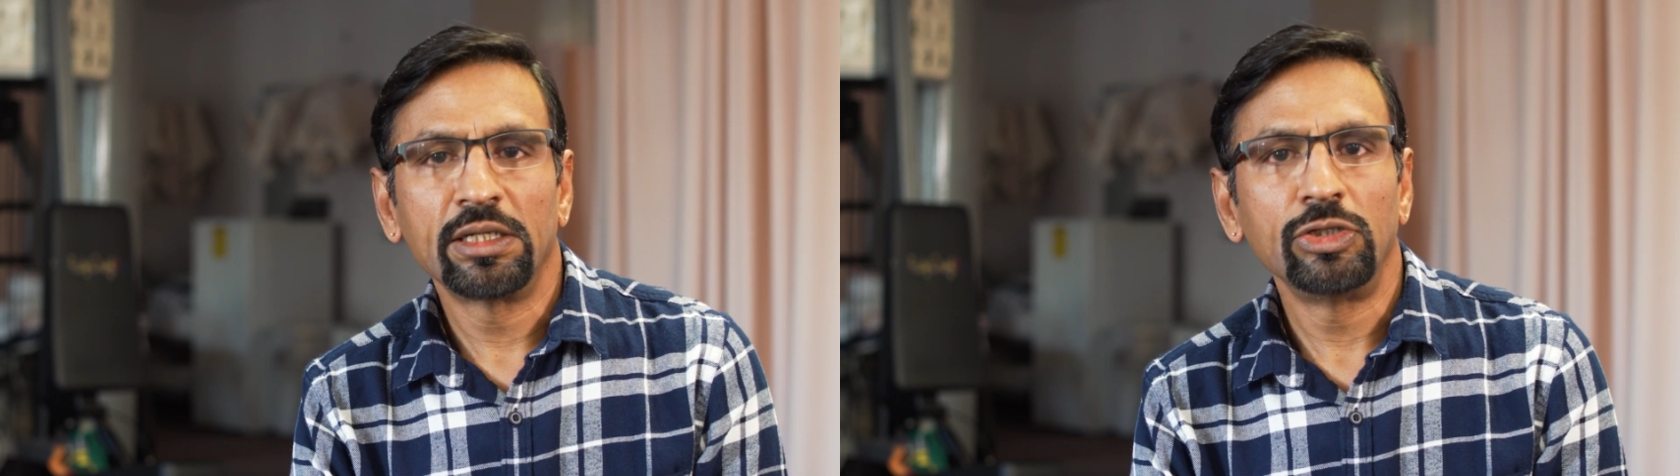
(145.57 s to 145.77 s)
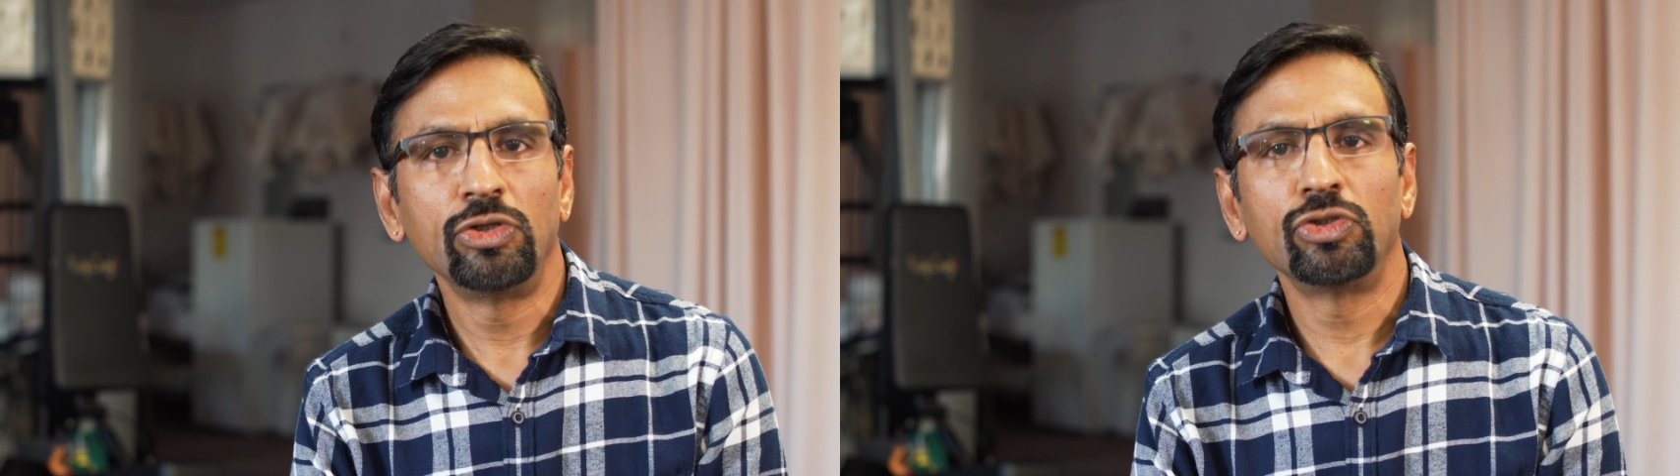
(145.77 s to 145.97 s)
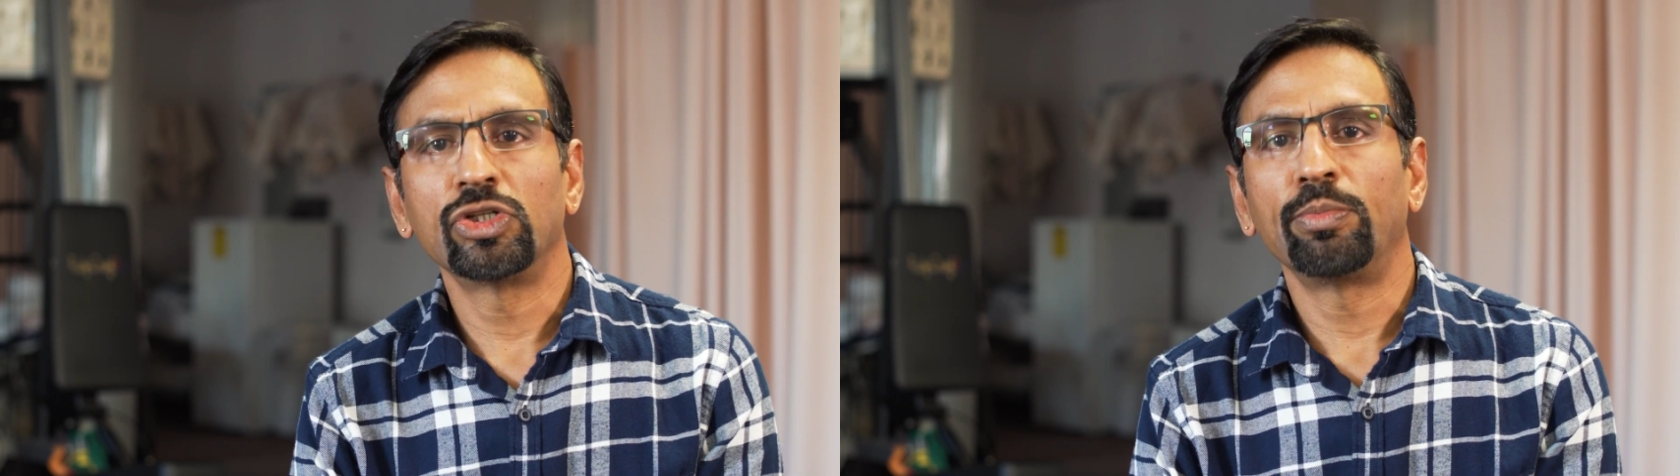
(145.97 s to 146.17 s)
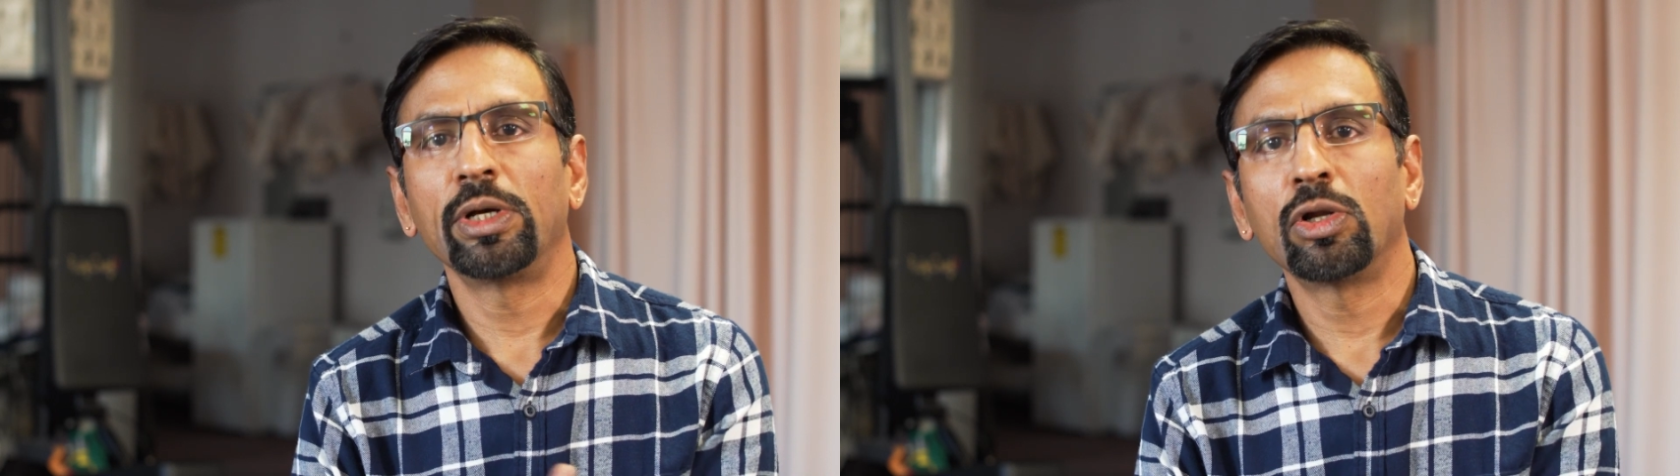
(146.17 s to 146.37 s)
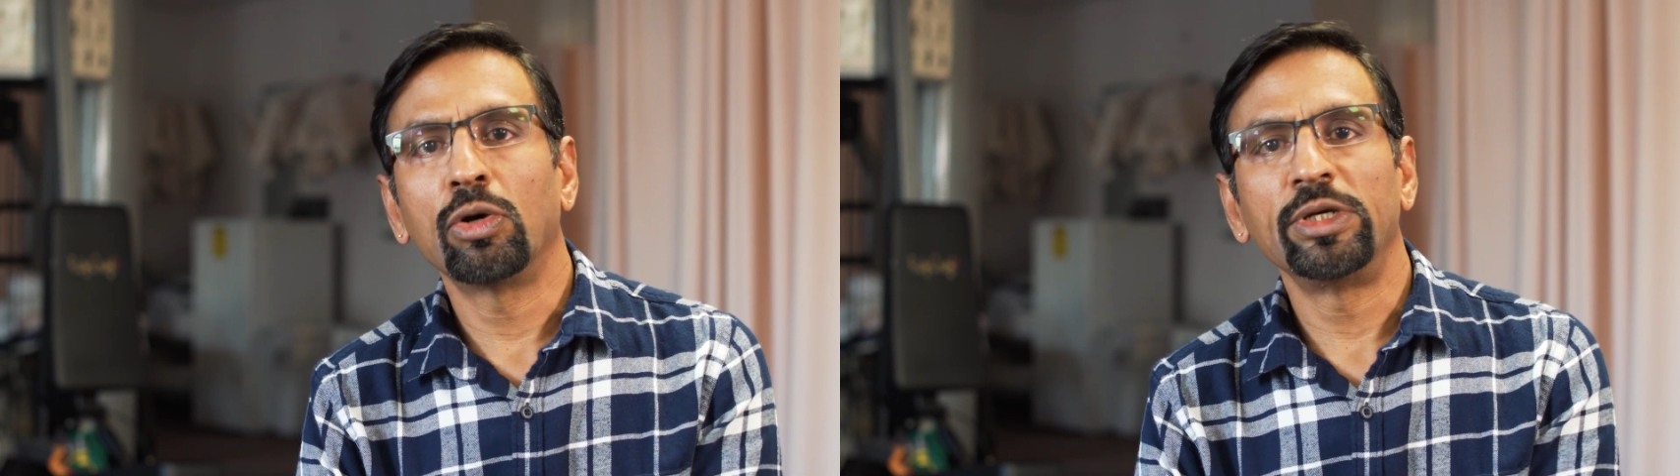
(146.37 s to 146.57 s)
use a
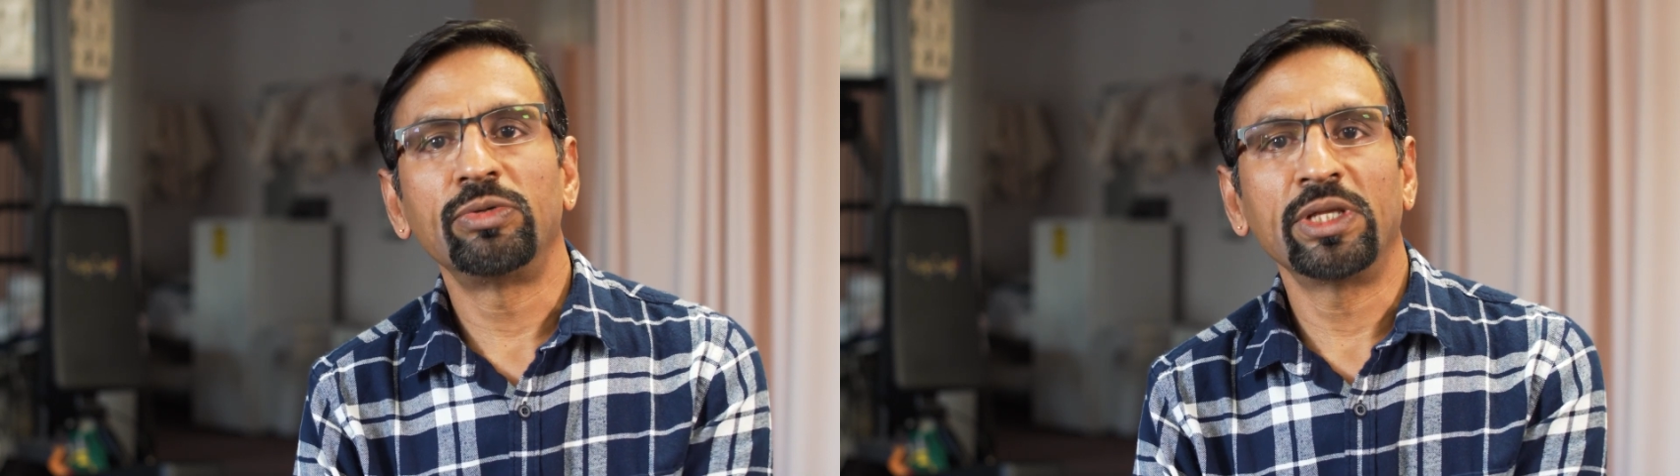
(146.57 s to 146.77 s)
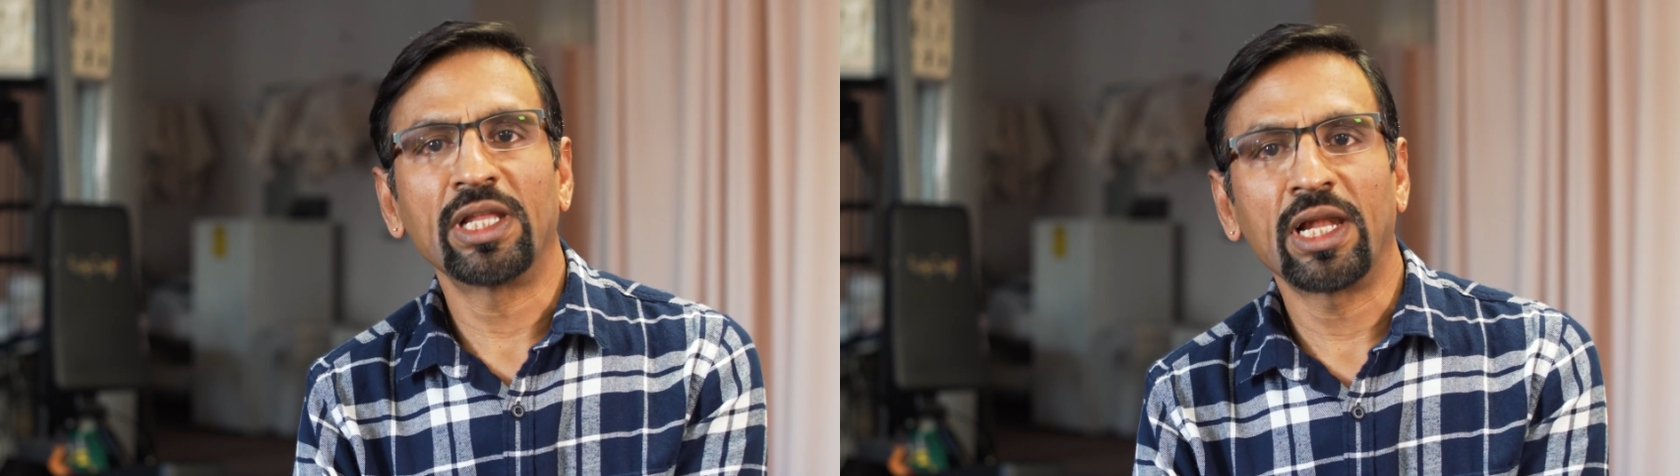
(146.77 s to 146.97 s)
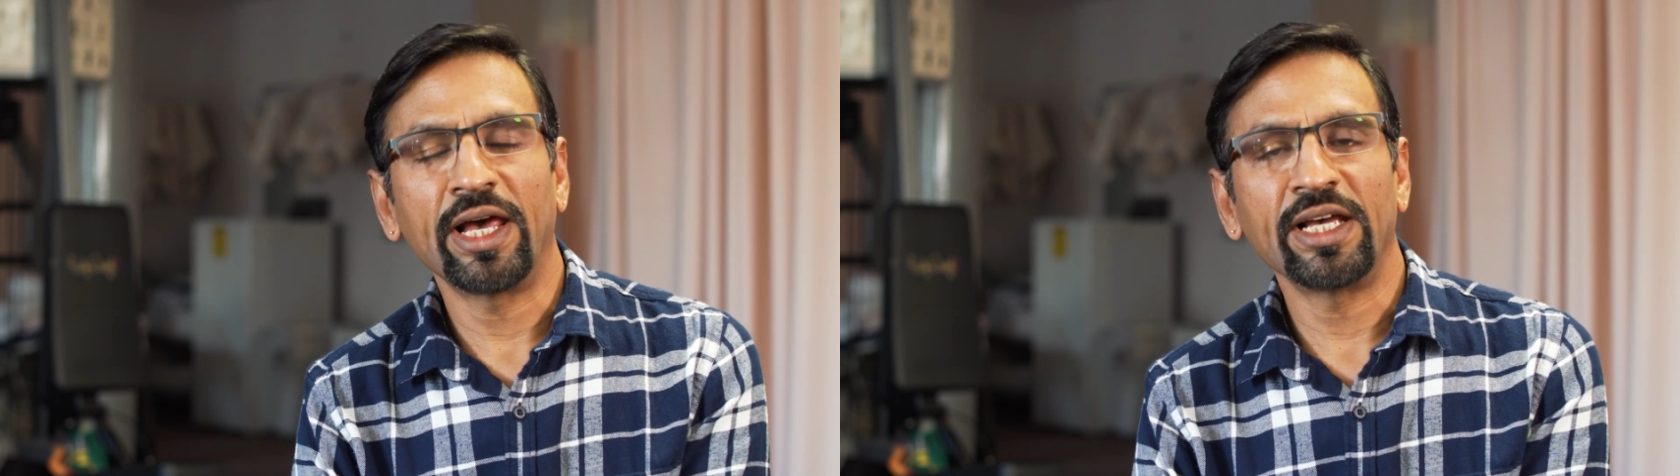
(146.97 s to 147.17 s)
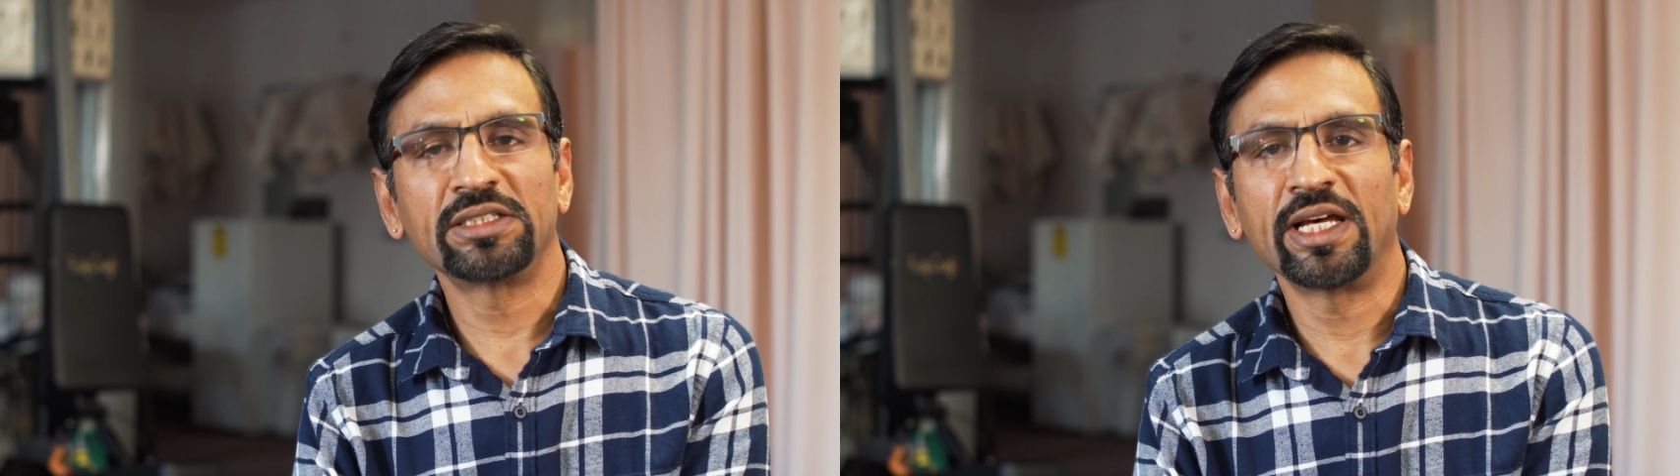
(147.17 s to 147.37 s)
pillow between the legs